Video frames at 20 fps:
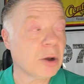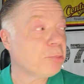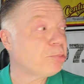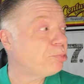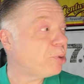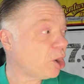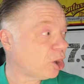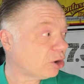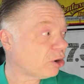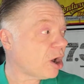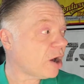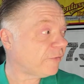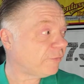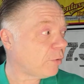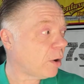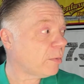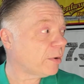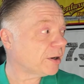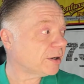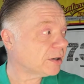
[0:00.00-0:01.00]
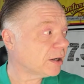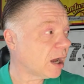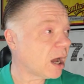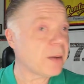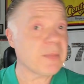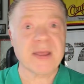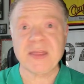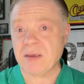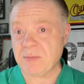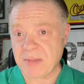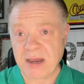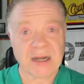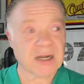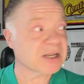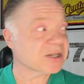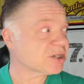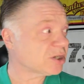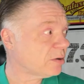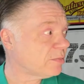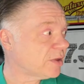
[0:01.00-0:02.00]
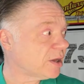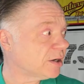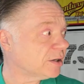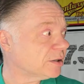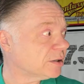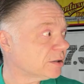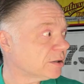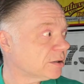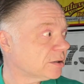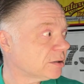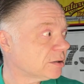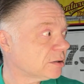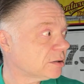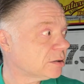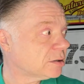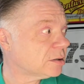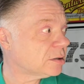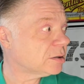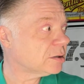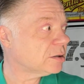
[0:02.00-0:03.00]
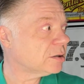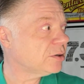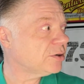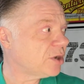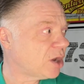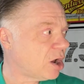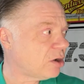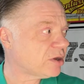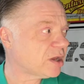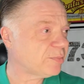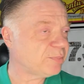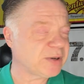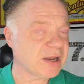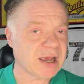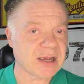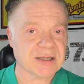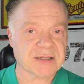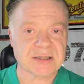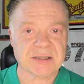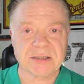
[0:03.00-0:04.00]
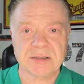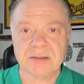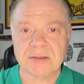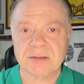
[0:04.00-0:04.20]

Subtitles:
Bugger off, woman. I'm in the middle of something. Know your place.